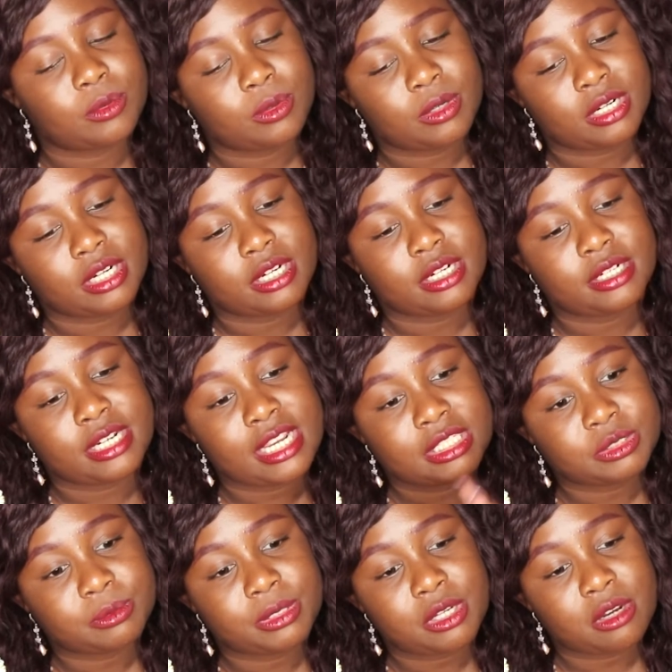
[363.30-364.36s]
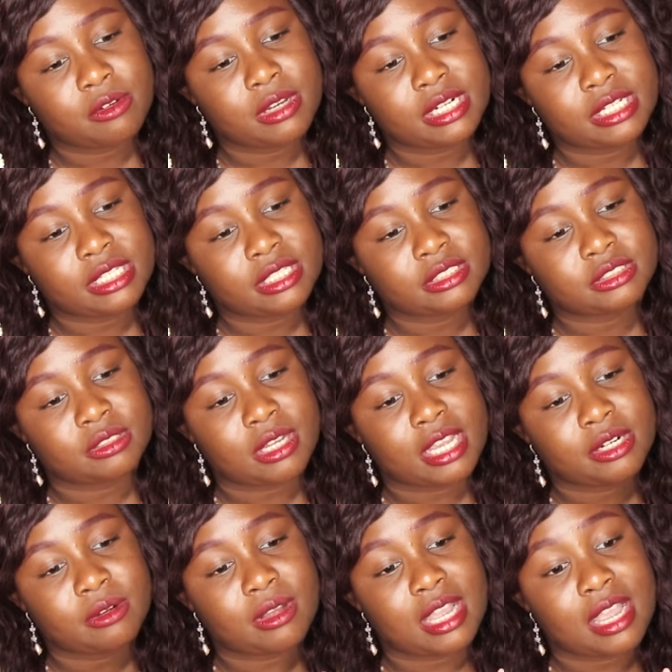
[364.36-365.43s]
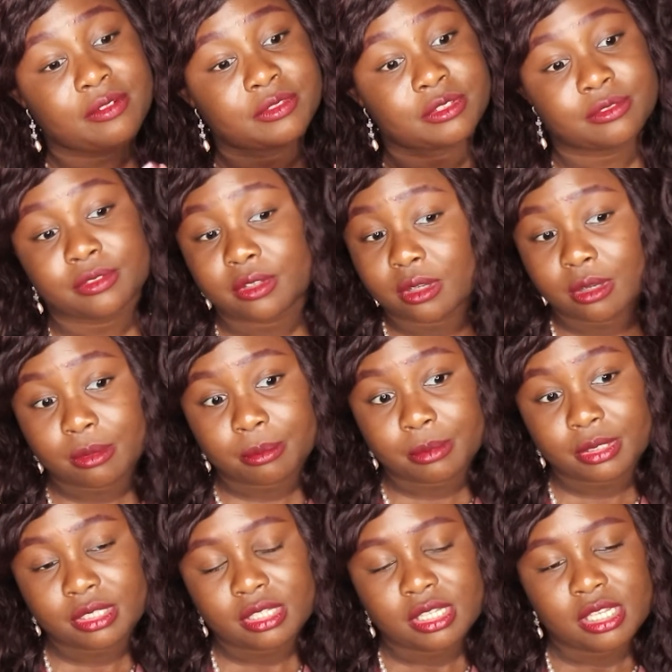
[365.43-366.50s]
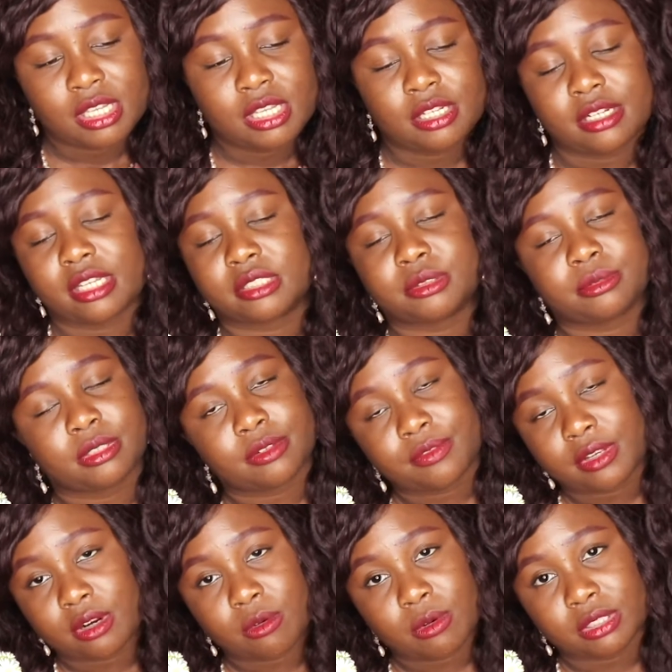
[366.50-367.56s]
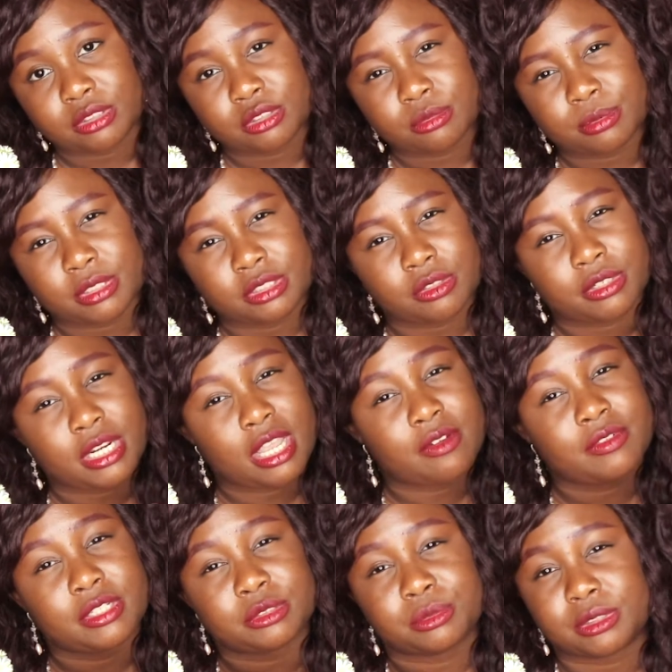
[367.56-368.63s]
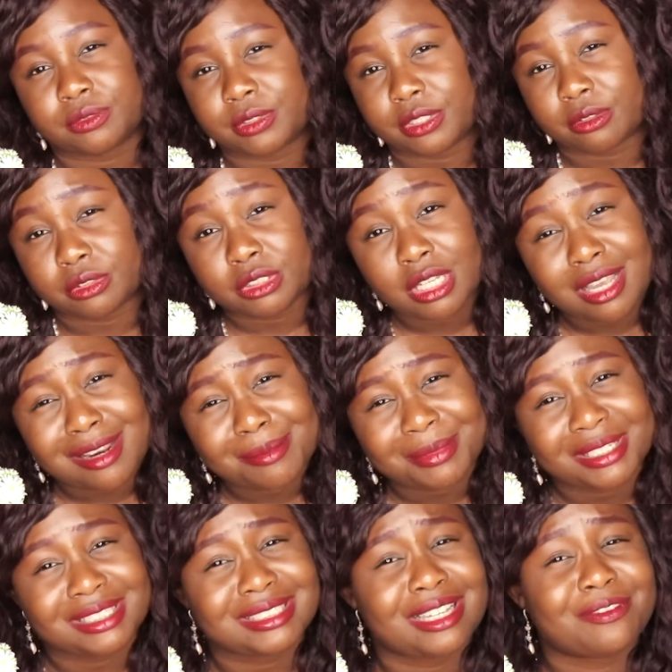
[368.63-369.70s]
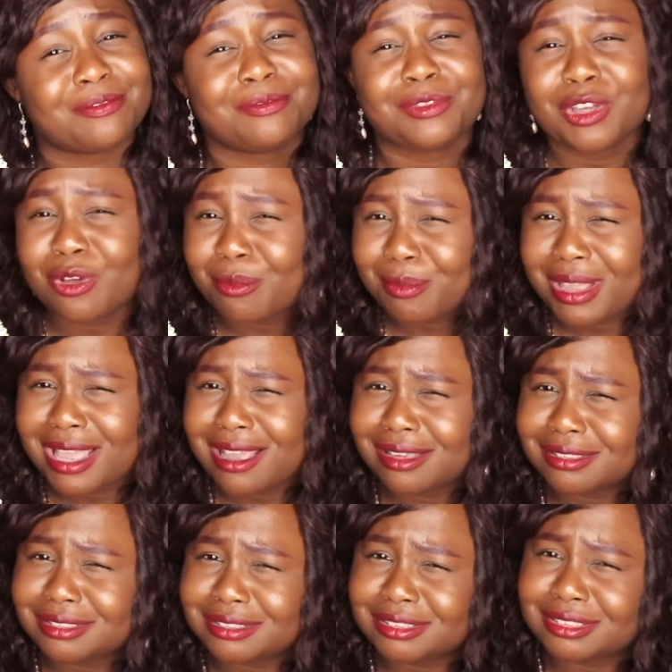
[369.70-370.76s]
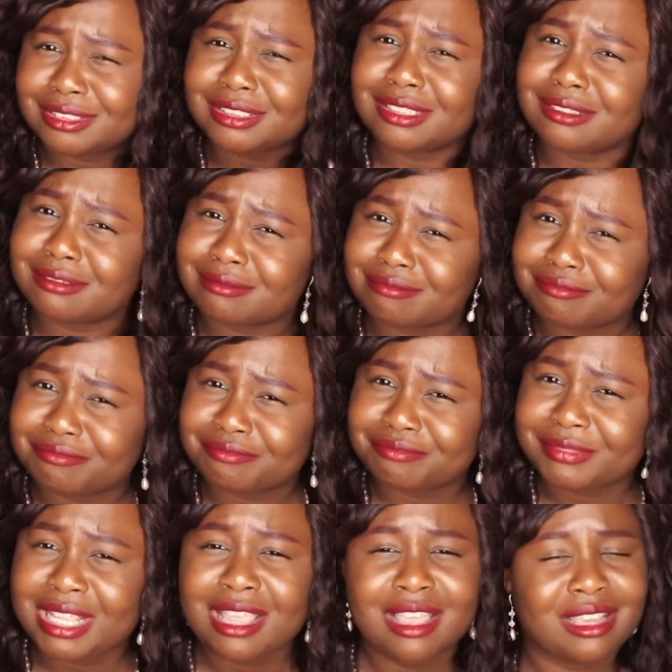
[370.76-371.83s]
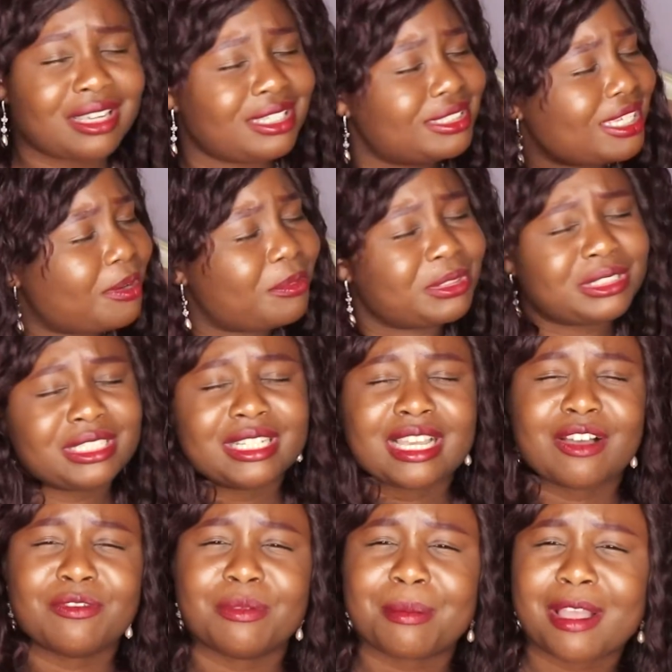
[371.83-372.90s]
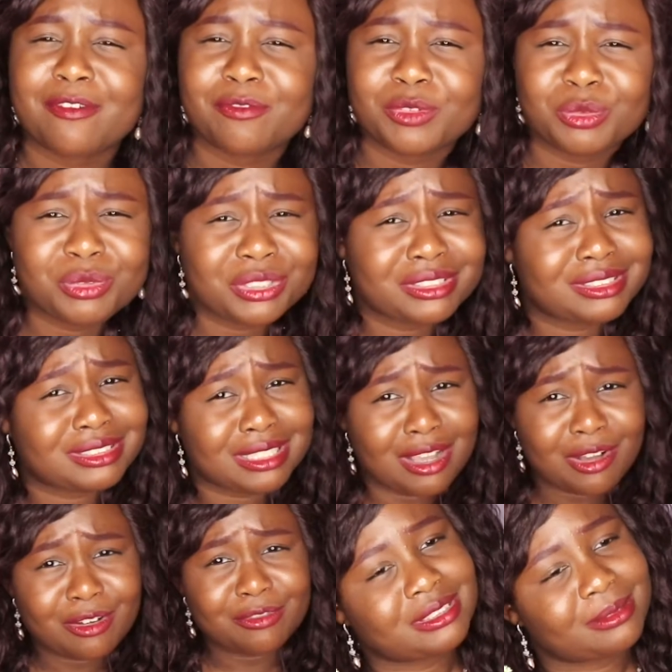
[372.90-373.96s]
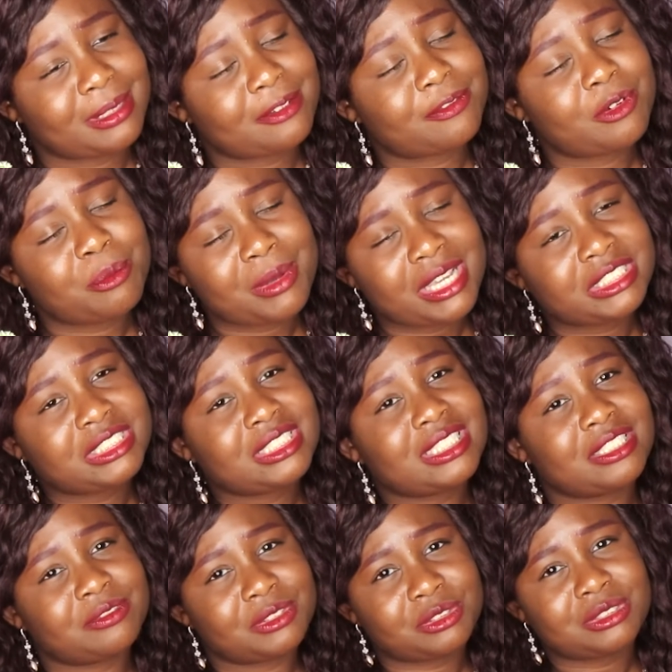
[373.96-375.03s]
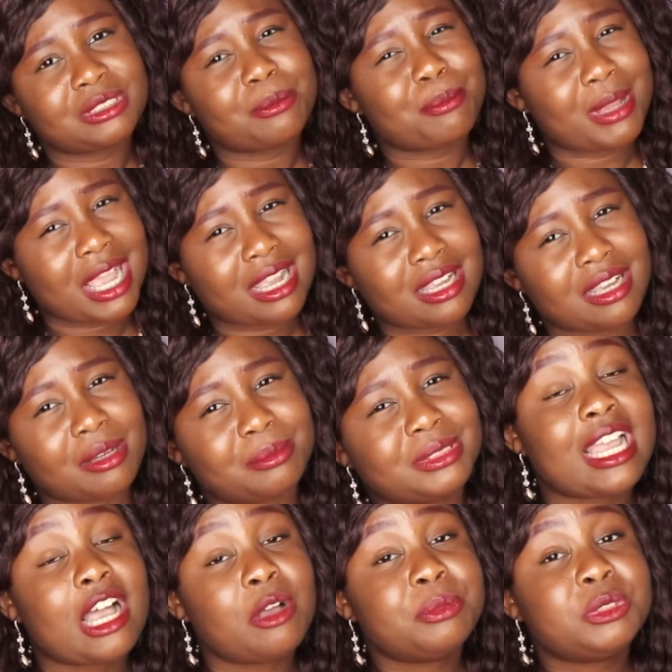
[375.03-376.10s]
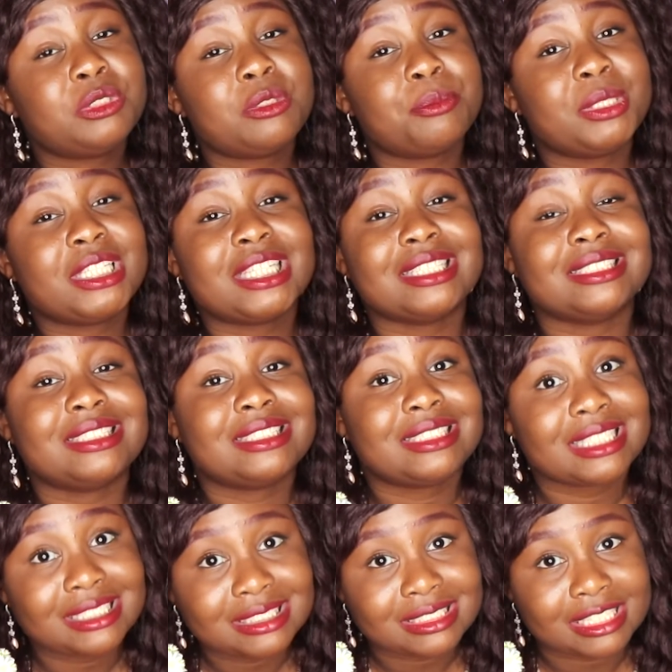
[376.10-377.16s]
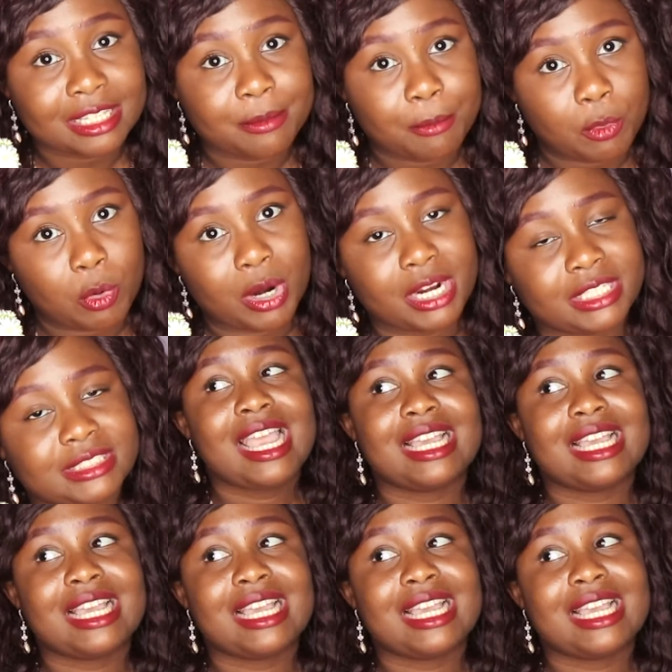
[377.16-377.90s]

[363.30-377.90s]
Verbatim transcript: for next week already, so I don't have to film next week if I don't want to because I already have next week's video done because I film batched. Because I was looking out for my future self. So like, film batching gives you some backup. It helps you to be consistent more.